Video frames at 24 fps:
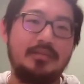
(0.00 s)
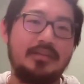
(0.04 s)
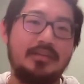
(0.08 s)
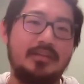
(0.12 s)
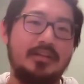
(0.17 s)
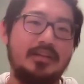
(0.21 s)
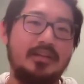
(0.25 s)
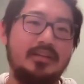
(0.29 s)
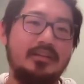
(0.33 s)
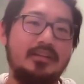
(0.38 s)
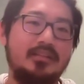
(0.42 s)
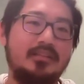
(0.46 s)

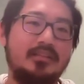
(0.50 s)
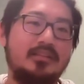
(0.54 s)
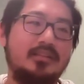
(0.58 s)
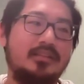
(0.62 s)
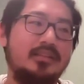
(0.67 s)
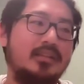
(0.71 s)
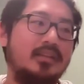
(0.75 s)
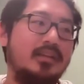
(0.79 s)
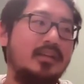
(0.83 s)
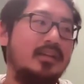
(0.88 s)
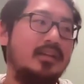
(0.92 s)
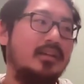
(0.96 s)

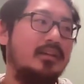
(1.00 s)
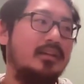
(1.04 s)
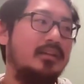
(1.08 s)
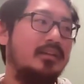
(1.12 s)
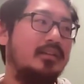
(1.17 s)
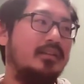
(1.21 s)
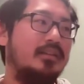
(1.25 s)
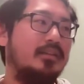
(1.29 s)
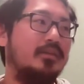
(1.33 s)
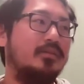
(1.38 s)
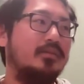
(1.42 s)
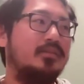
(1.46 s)
because
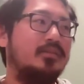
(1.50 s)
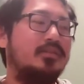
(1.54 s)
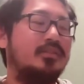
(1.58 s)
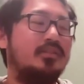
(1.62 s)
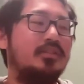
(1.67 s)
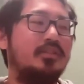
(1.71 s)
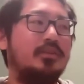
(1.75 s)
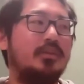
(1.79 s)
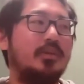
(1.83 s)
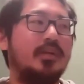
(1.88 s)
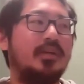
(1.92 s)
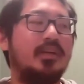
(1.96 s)
those
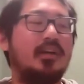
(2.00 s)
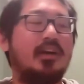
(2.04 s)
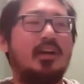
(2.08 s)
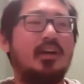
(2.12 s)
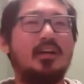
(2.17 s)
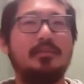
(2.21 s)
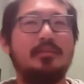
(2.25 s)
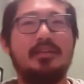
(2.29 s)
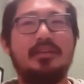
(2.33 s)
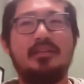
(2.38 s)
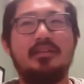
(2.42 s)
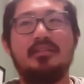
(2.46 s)
two
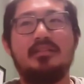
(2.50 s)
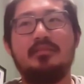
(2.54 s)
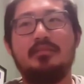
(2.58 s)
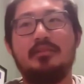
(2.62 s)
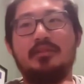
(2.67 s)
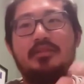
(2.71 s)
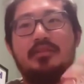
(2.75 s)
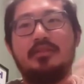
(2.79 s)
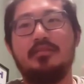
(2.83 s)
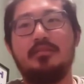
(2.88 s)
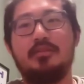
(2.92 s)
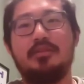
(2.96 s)
economies, the
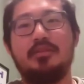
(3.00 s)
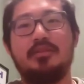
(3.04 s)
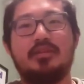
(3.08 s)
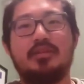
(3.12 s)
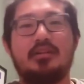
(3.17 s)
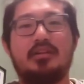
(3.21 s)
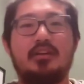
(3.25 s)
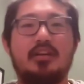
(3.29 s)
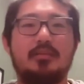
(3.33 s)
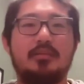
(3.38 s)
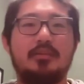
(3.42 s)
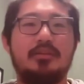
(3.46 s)
music
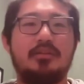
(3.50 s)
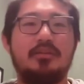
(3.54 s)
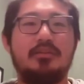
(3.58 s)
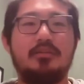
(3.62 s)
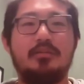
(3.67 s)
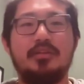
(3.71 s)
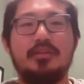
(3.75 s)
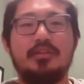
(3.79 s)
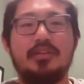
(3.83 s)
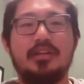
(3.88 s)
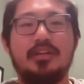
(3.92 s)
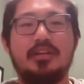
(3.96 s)
economy or
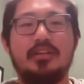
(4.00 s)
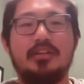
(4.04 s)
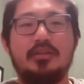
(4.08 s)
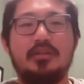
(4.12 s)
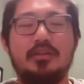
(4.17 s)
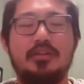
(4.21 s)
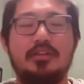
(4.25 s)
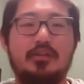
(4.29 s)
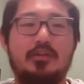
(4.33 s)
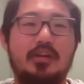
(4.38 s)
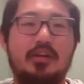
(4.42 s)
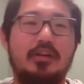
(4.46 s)
the music
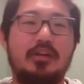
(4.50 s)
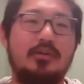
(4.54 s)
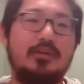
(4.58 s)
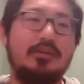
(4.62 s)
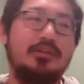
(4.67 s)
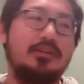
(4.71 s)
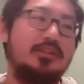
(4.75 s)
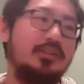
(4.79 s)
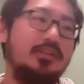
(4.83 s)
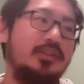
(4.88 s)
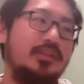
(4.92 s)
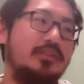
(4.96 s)
industry and the creator
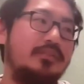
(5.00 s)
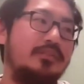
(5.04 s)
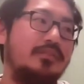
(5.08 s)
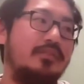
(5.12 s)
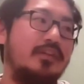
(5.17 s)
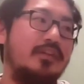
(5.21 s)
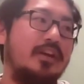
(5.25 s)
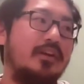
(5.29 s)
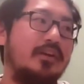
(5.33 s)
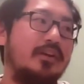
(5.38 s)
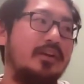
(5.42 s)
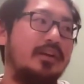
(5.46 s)
industry, are
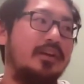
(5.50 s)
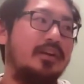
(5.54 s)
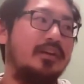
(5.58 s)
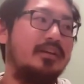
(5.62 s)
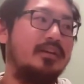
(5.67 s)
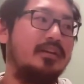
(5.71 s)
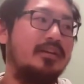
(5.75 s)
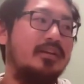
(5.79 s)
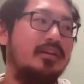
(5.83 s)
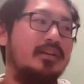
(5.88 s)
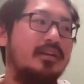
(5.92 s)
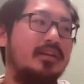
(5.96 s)

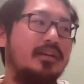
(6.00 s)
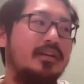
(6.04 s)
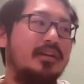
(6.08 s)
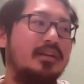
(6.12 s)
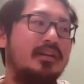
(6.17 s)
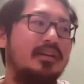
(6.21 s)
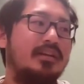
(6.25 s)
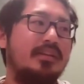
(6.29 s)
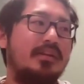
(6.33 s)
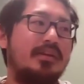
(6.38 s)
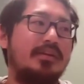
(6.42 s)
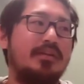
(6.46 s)
very,
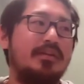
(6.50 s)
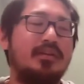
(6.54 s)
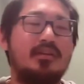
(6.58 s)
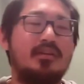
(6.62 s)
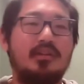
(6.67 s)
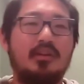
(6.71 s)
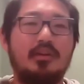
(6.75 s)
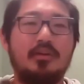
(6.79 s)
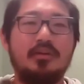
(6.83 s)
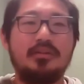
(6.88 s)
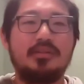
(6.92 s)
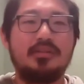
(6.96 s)
they're the
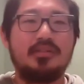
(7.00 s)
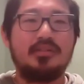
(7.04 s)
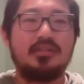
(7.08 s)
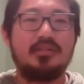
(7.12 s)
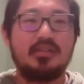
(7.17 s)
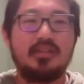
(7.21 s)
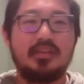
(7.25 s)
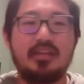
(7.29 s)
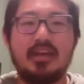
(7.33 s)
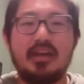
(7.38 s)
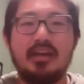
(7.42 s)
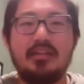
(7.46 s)

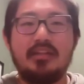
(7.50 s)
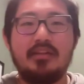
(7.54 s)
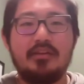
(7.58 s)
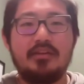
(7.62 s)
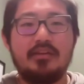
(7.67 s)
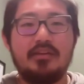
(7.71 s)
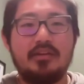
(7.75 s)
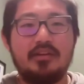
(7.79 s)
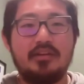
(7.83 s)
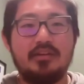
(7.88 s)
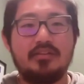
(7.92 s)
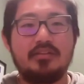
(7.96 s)
closest
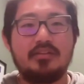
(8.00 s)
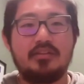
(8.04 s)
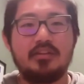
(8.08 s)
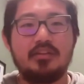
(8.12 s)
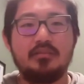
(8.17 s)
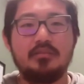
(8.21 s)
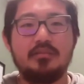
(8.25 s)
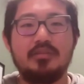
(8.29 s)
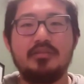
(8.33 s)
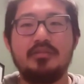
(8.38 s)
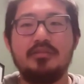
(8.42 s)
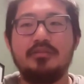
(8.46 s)
together in
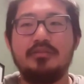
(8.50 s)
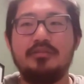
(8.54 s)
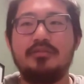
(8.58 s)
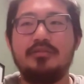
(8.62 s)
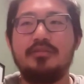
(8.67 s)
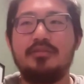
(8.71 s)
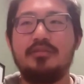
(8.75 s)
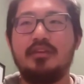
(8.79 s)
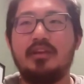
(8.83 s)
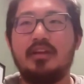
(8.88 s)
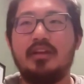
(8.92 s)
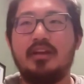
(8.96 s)
terms
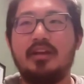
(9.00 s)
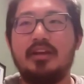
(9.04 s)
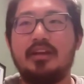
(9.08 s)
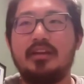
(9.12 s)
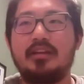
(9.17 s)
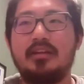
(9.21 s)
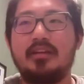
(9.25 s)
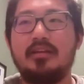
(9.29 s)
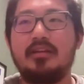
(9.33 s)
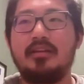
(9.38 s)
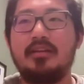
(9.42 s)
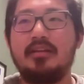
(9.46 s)
of
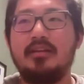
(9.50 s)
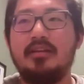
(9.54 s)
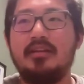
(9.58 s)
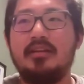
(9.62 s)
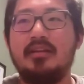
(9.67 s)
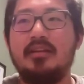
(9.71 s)
like